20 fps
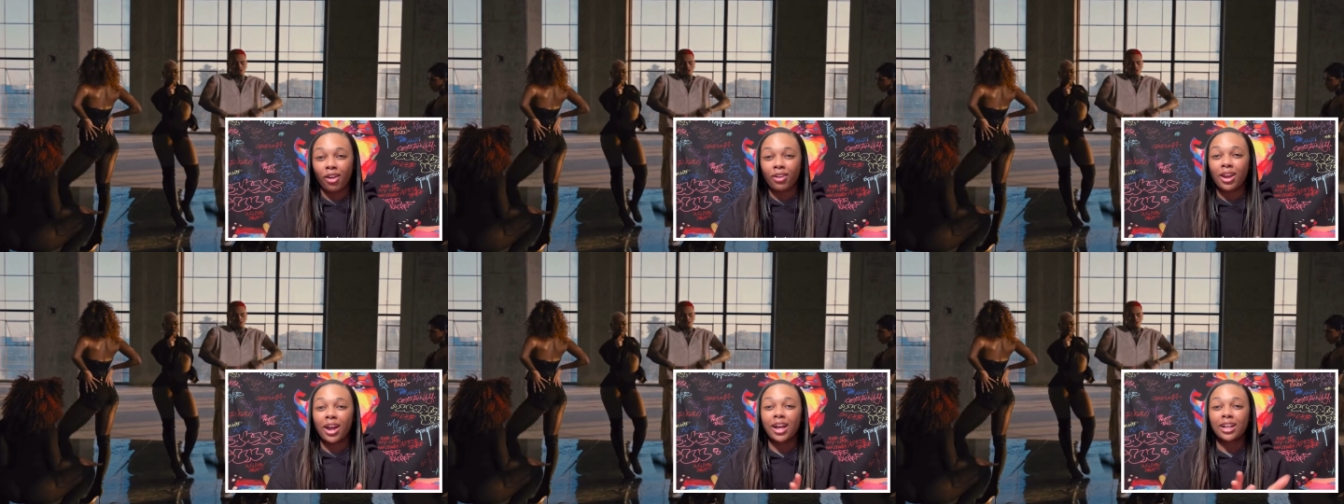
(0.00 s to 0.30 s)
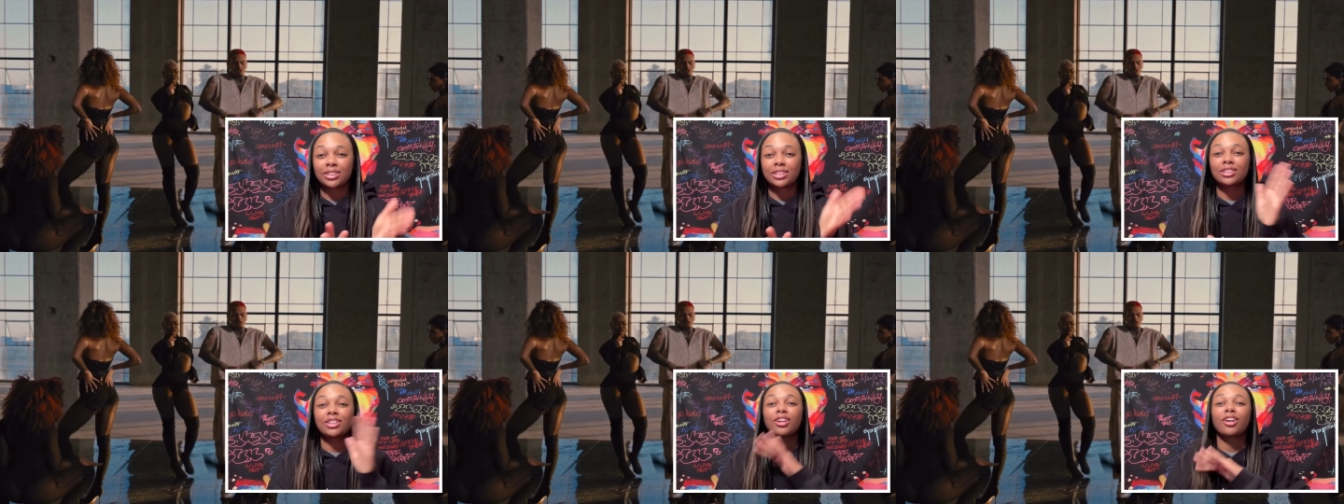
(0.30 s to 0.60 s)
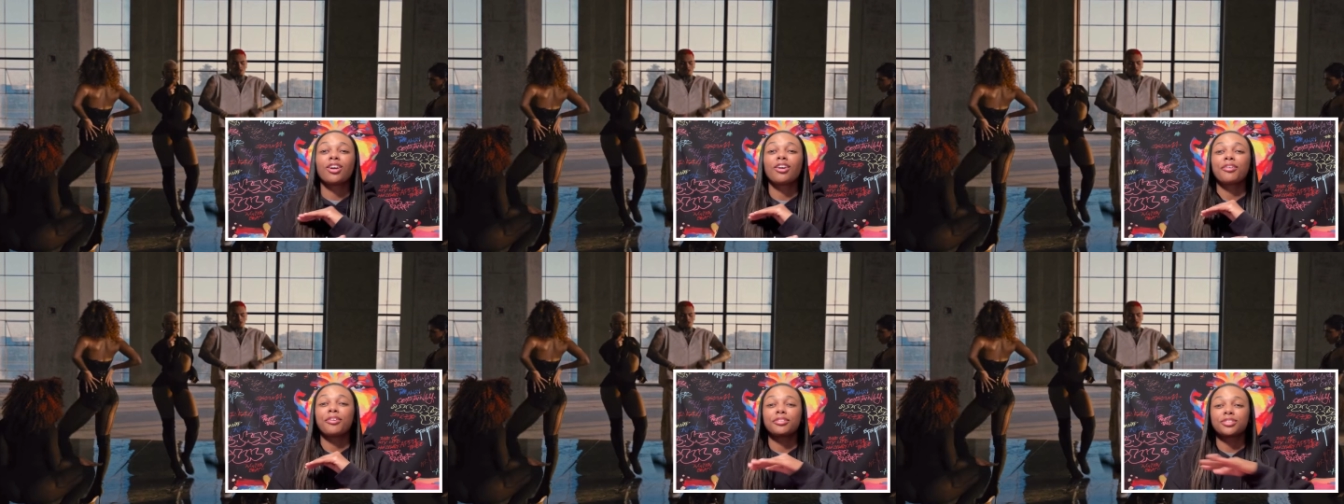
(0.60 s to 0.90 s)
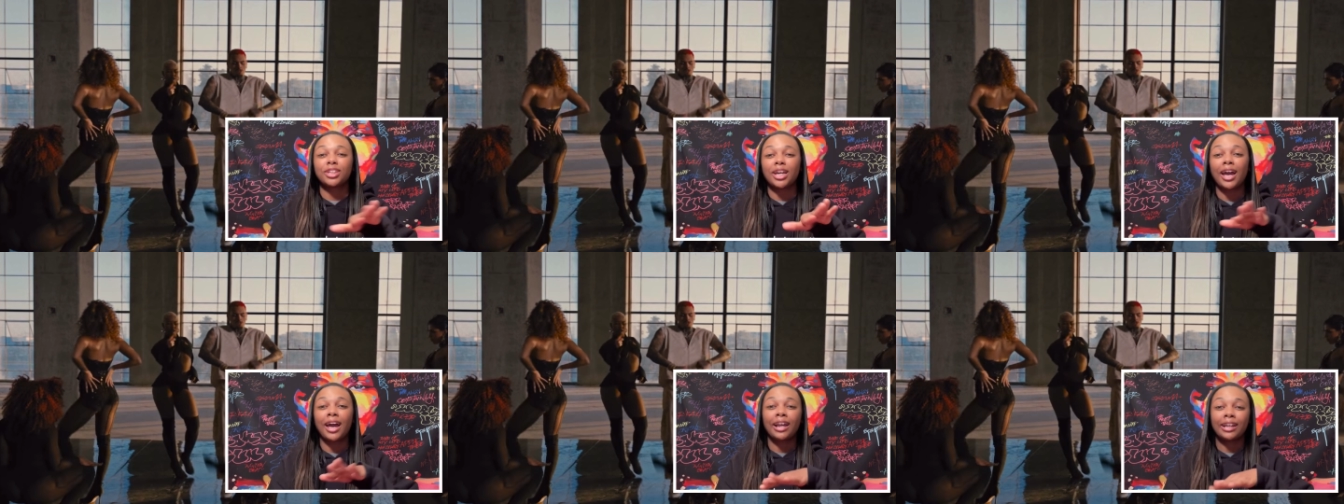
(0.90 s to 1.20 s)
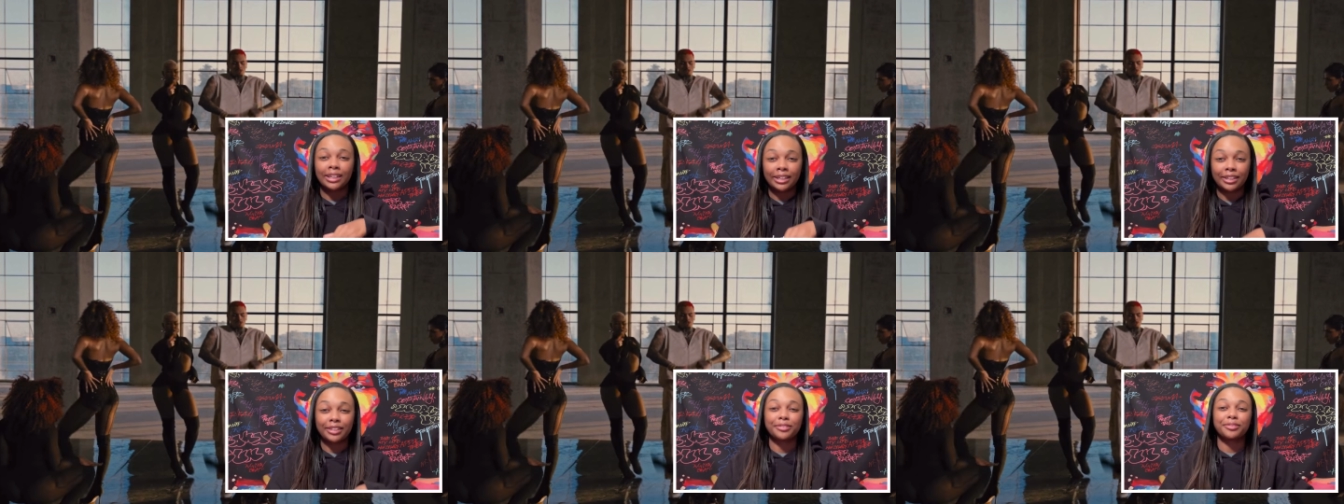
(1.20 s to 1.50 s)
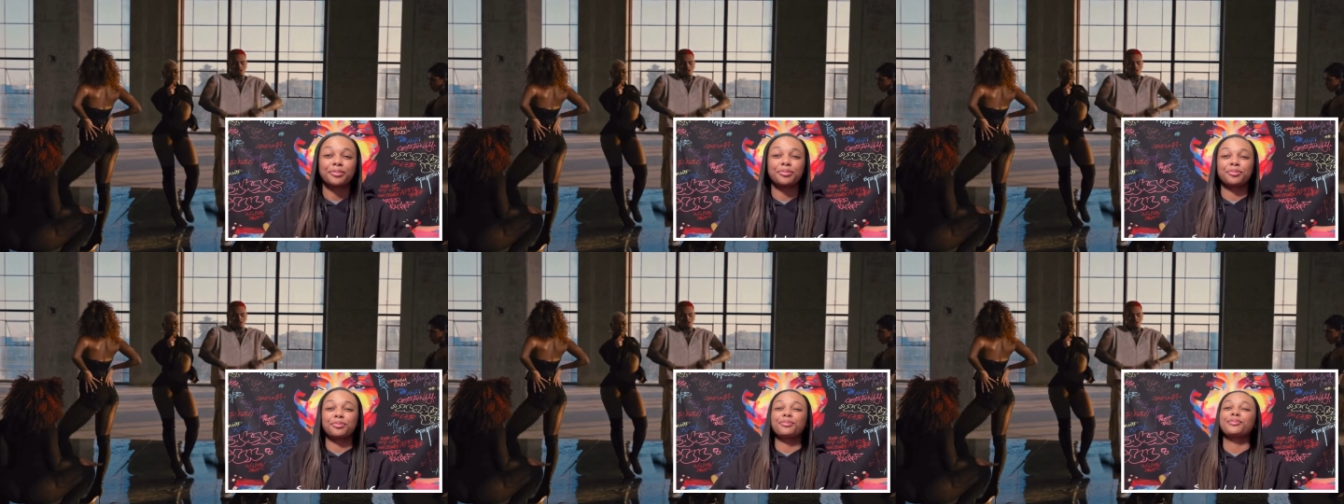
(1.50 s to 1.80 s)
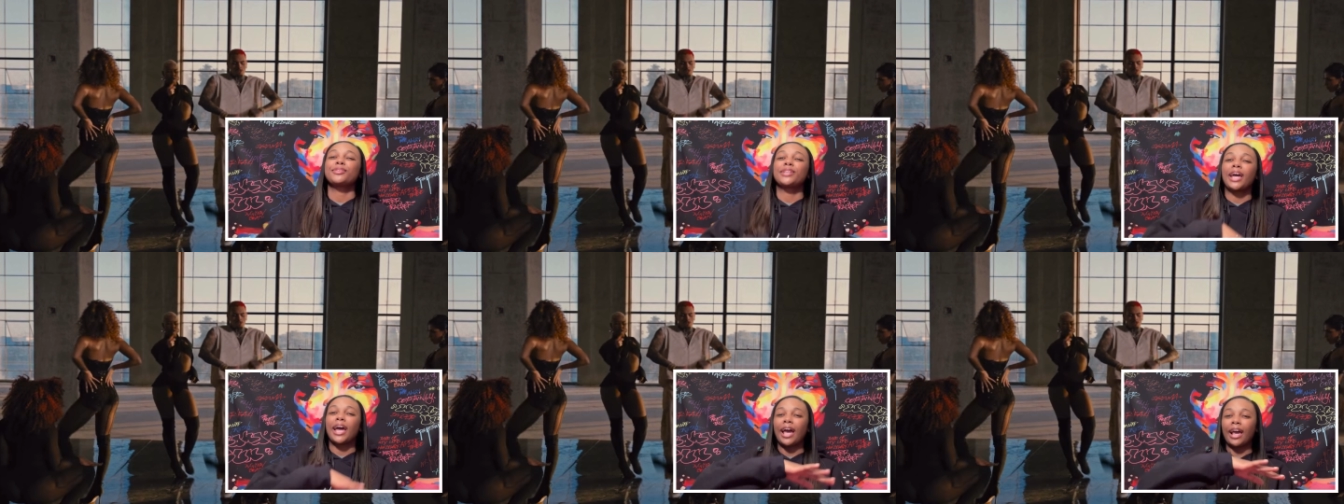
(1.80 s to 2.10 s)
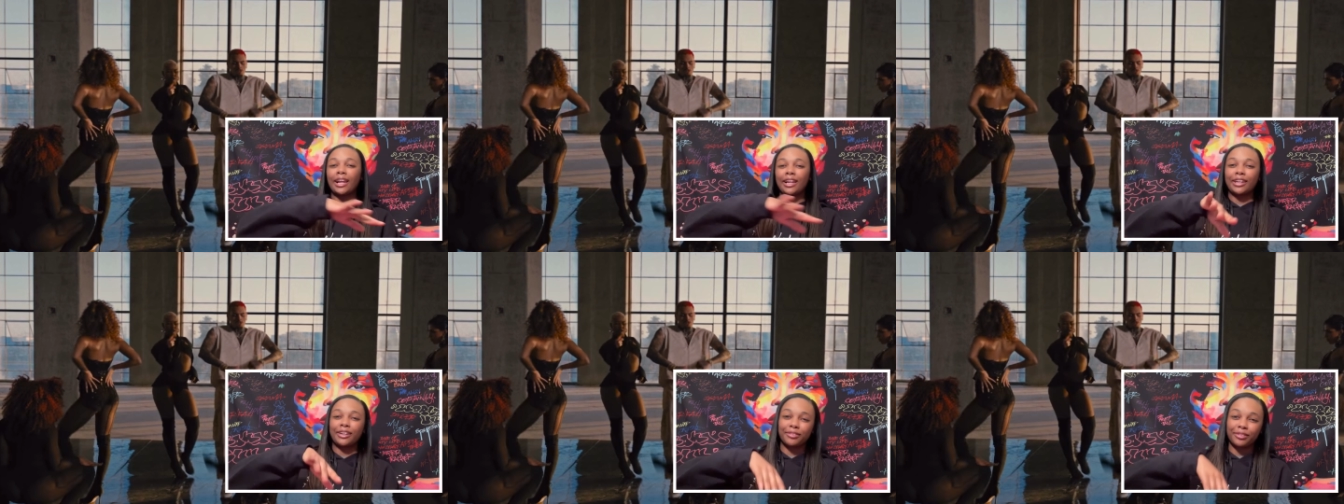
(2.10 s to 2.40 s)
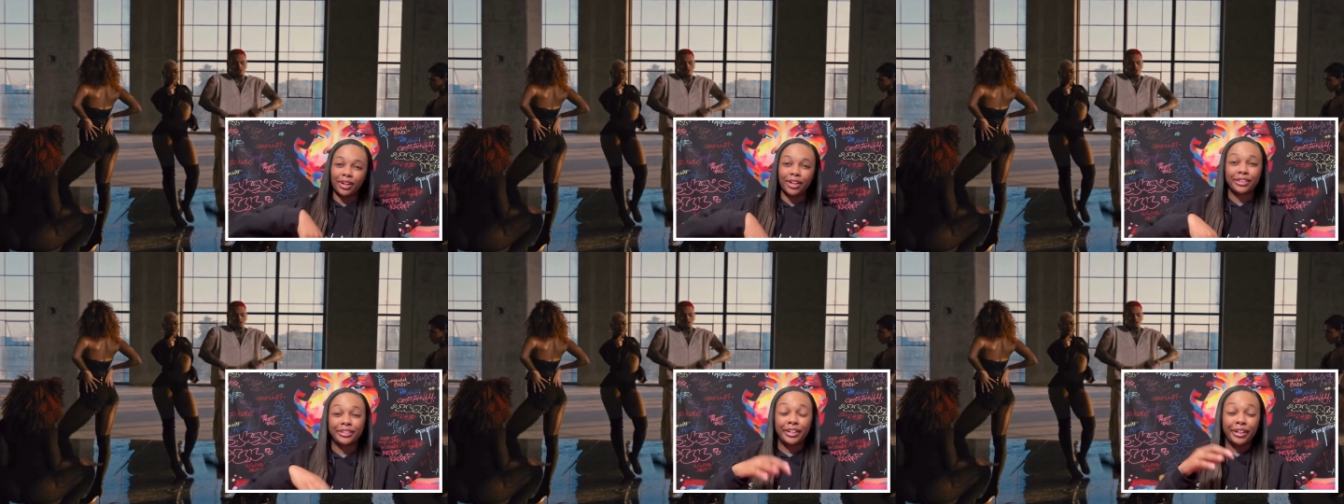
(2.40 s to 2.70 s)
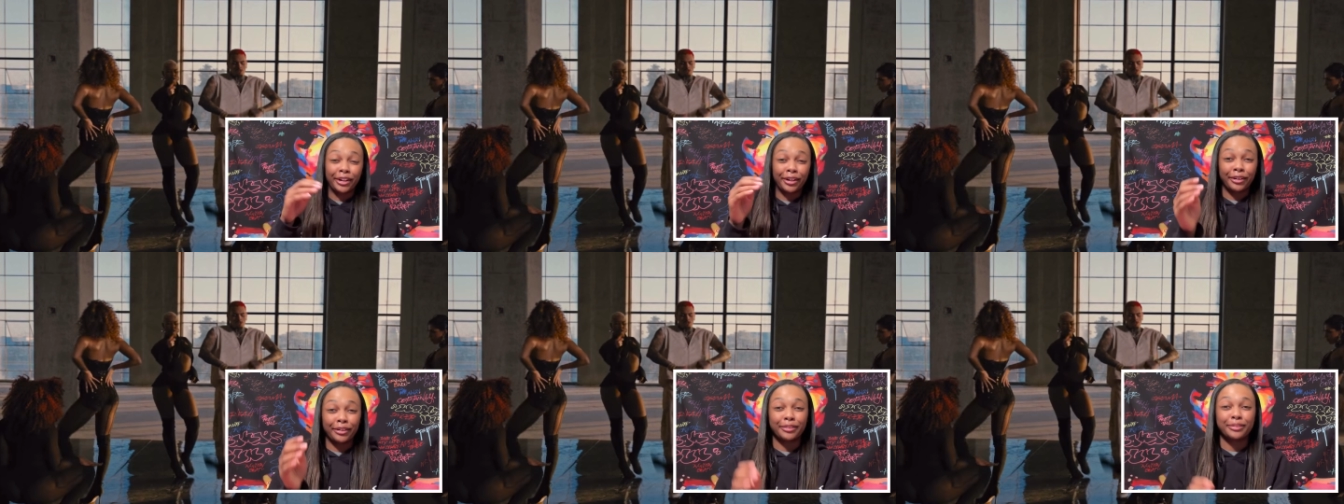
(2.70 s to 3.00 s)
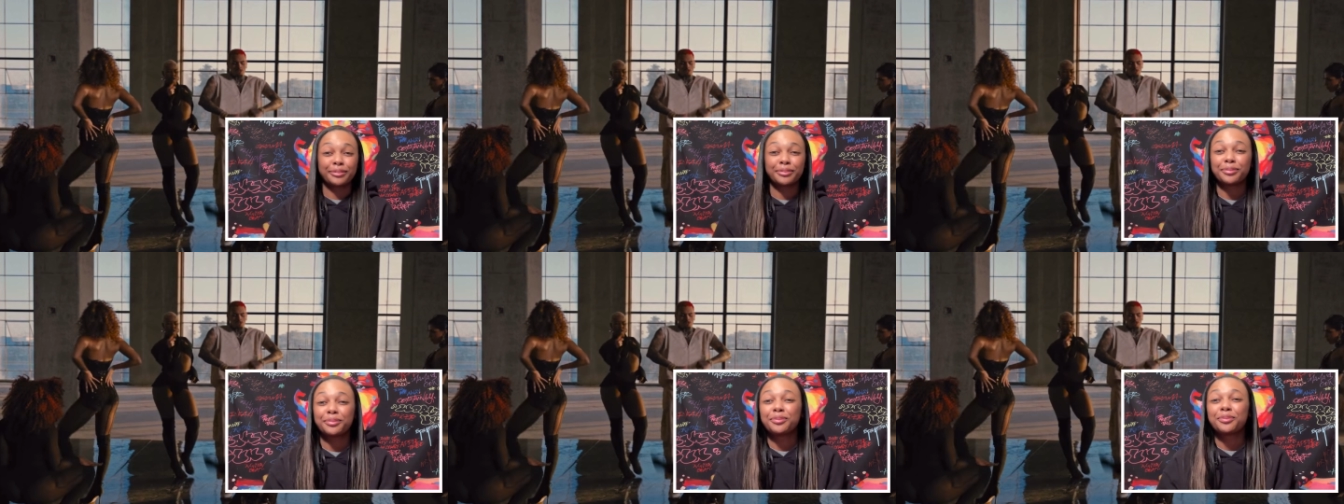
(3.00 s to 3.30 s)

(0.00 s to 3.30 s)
That's talent. Talent right there.